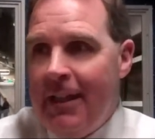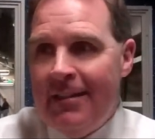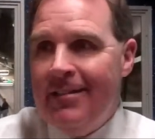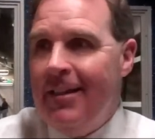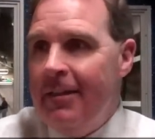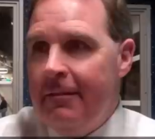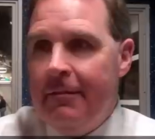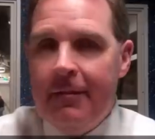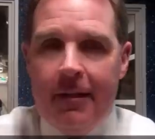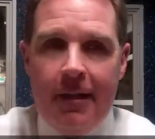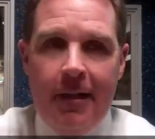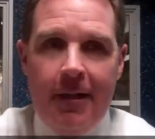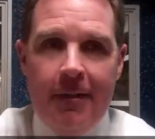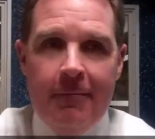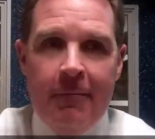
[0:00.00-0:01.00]
That's it.
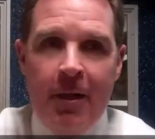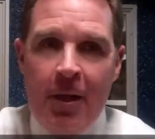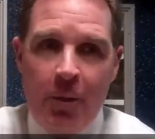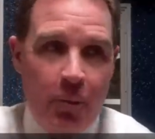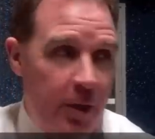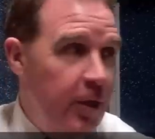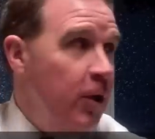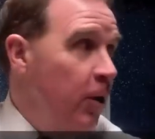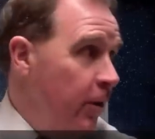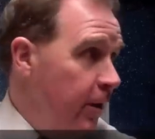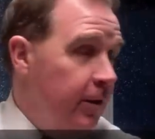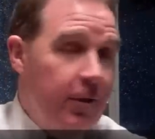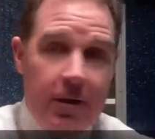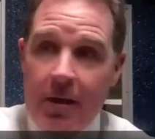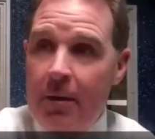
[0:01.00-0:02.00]
Um, we know
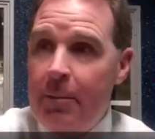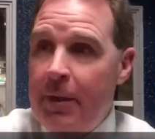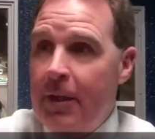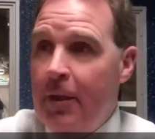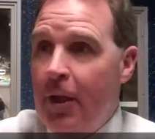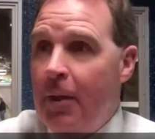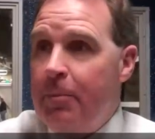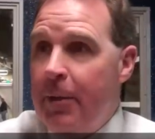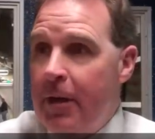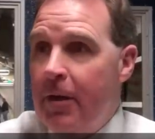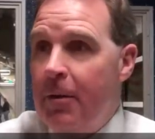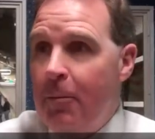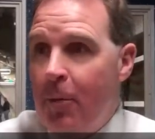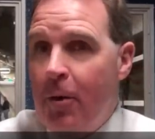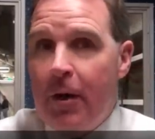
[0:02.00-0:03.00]
that they're going to be a lot
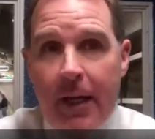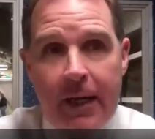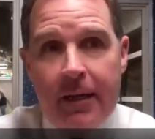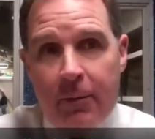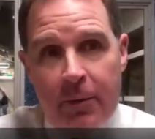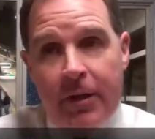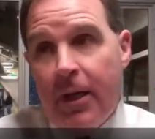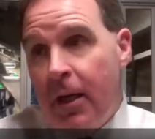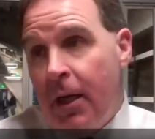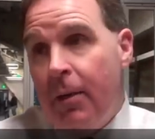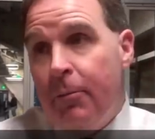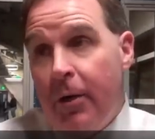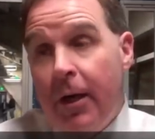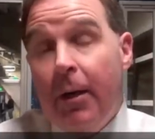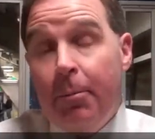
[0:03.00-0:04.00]
better tomorrow night, and we got to
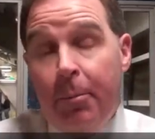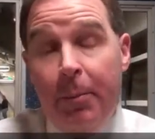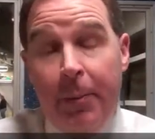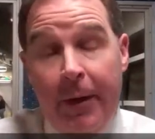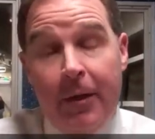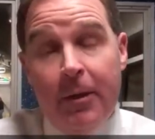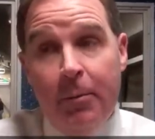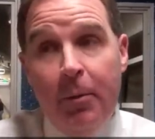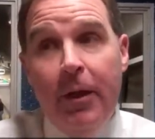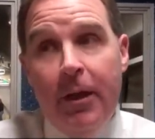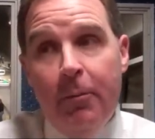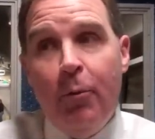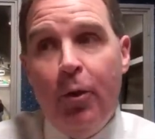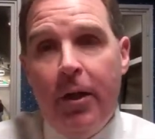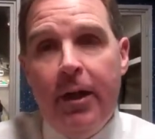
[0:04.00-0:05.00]
come ready and prepared to play
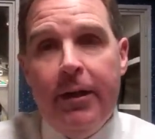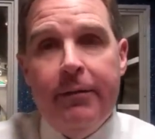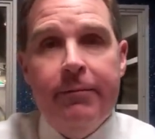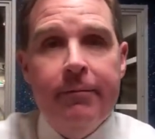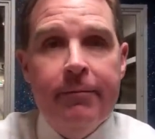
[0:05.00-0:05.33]
tomorrow night.